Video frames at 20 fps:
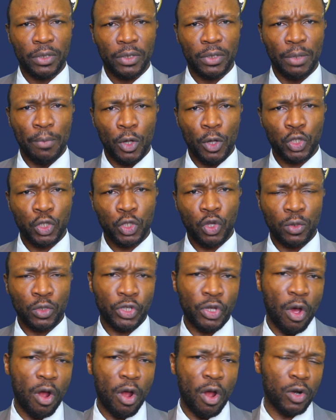they must
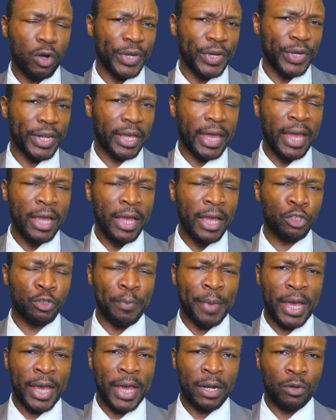consult with the king's
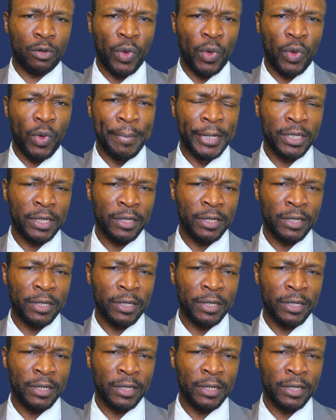men and women